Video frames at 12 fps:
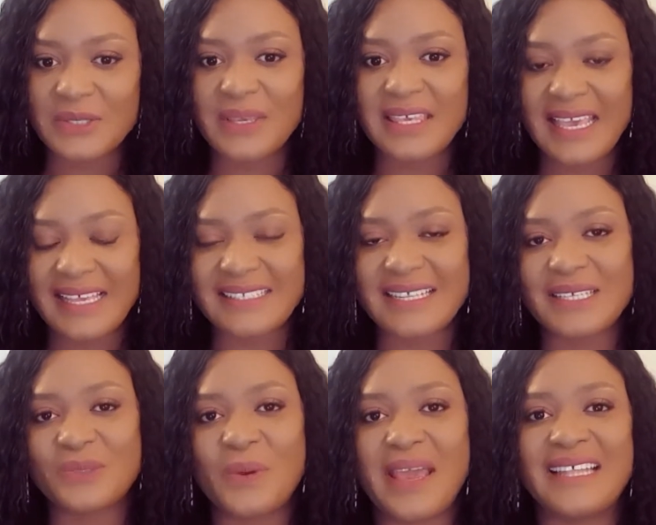So yes,
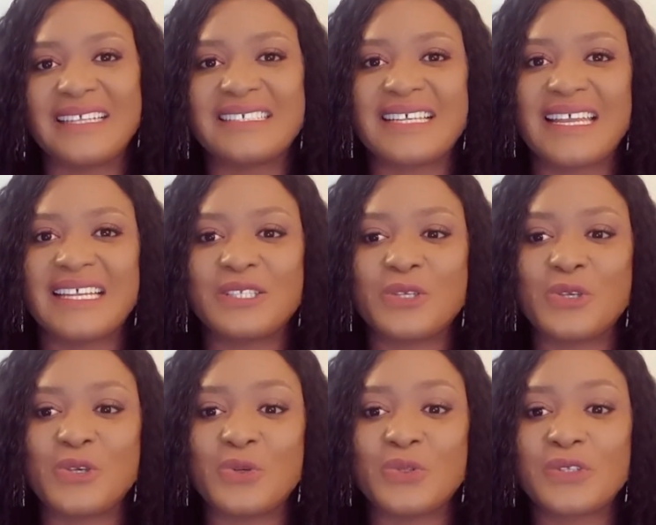that's why I decided to
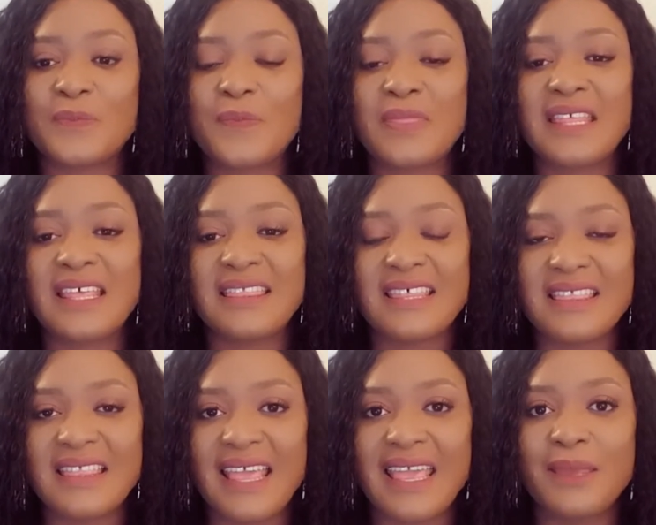use the
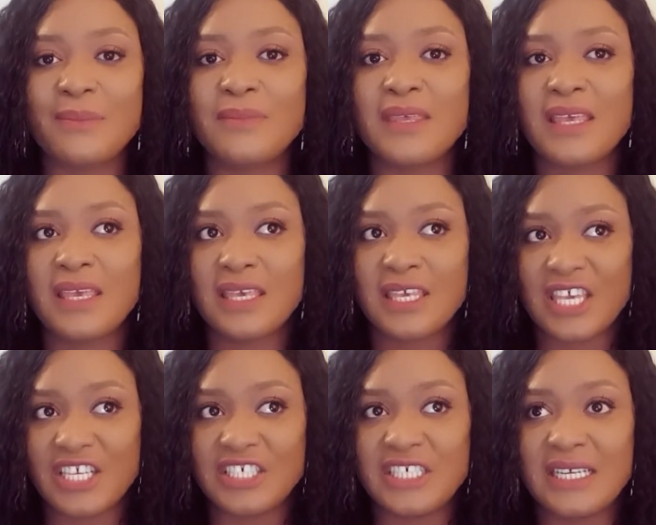name
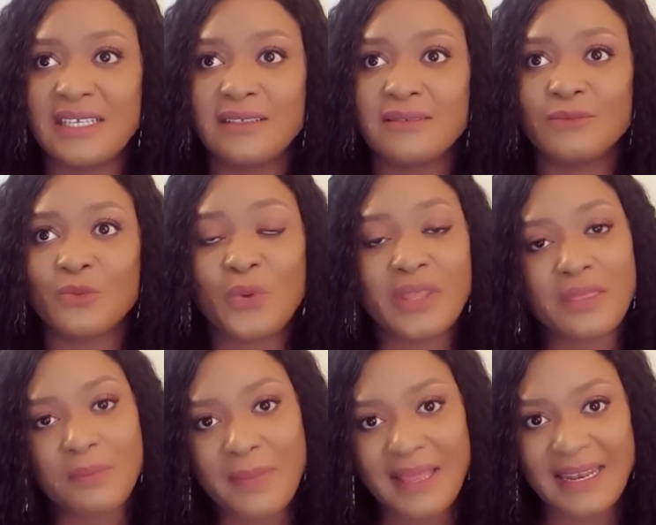kitchen
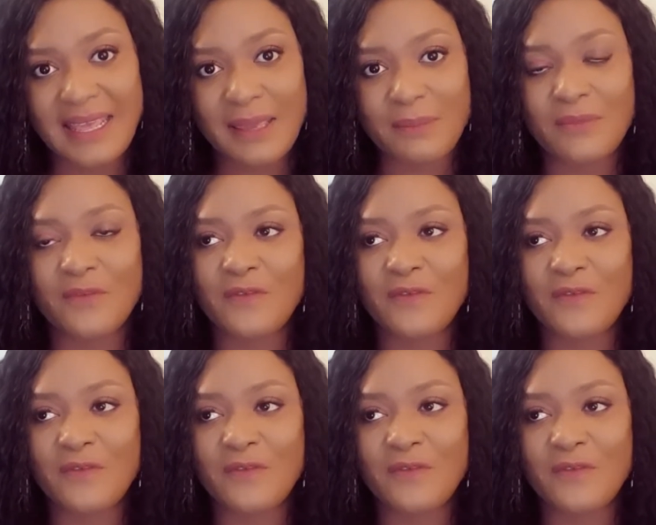with my name.